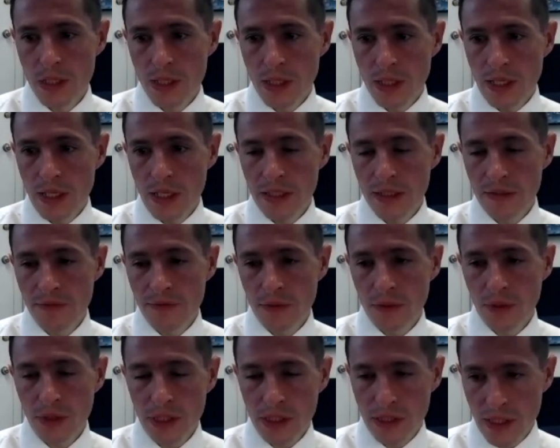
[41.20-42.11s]
And if you
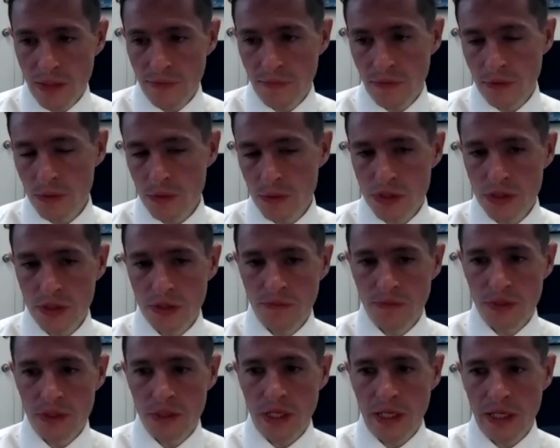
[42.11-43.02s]
look at the evolution
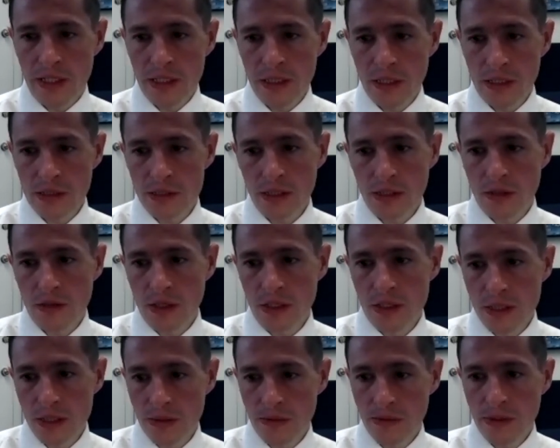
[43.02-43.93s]
of the diagnostic
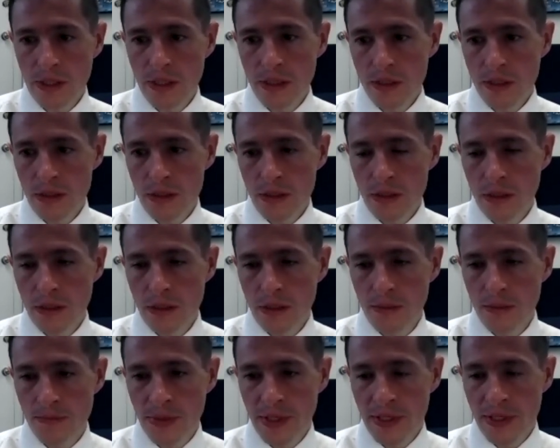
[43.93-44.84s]
criteria,
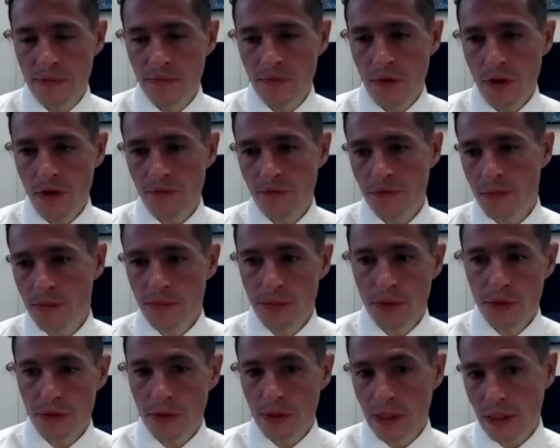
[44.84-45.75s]
they evolved from
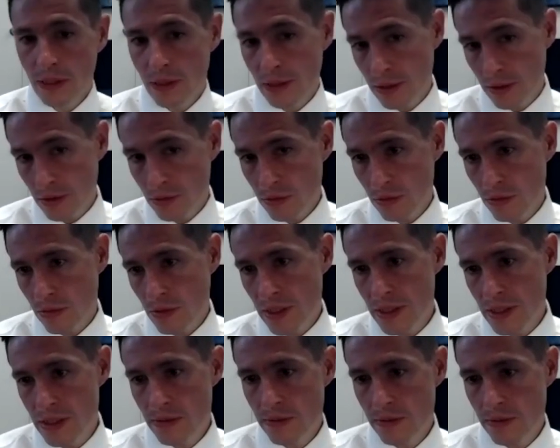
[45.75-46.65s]
purely clinical
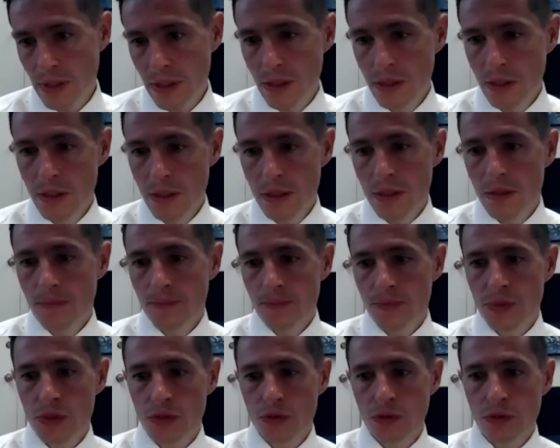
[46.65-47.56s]
criteria
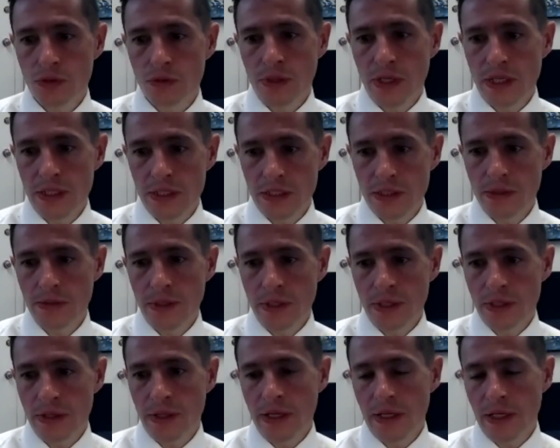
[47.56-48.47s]
to a
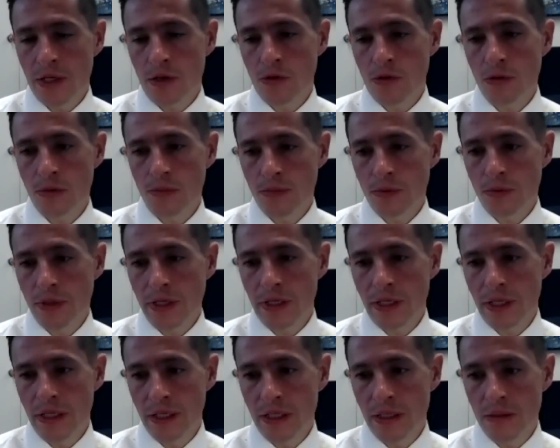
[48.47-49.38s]
criteria that
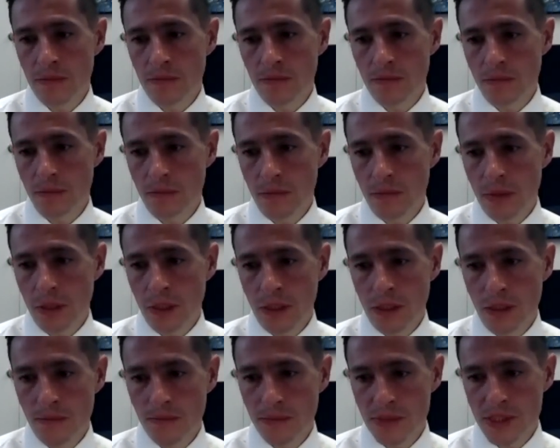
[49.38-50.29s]
incorporated
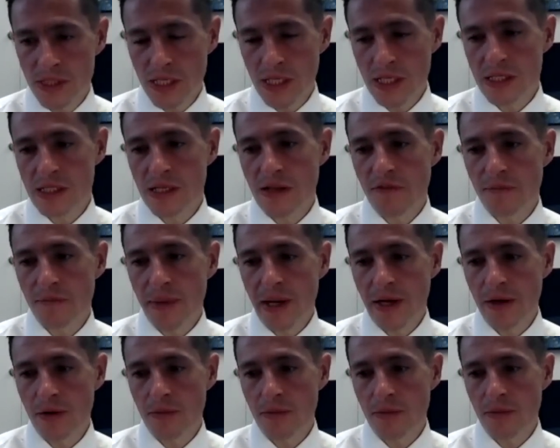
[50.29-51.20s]
CSF
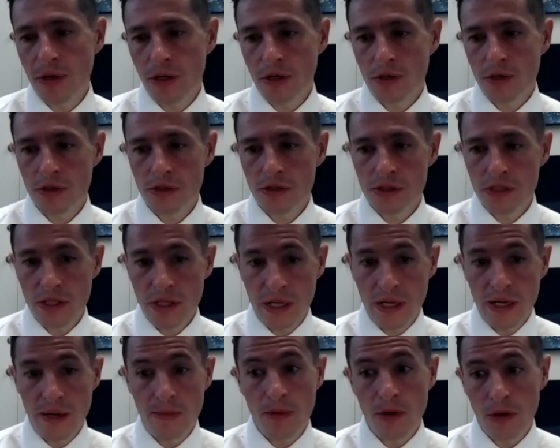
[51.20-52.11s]
biomarkers and
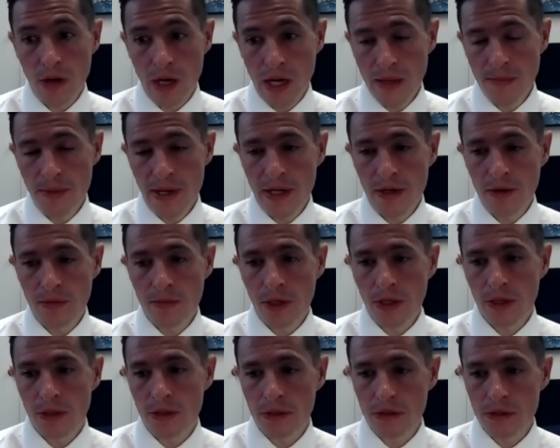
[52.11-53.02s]
then MRI
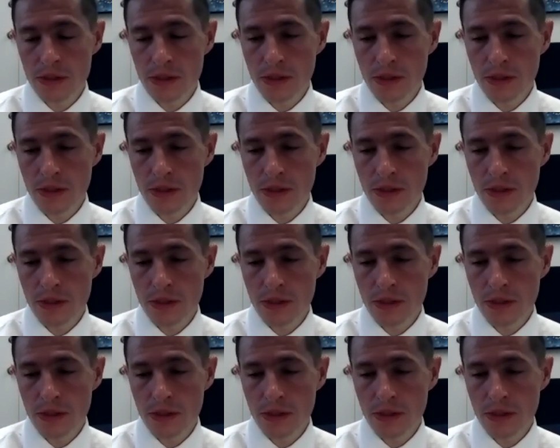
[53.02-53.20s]
biomarkers.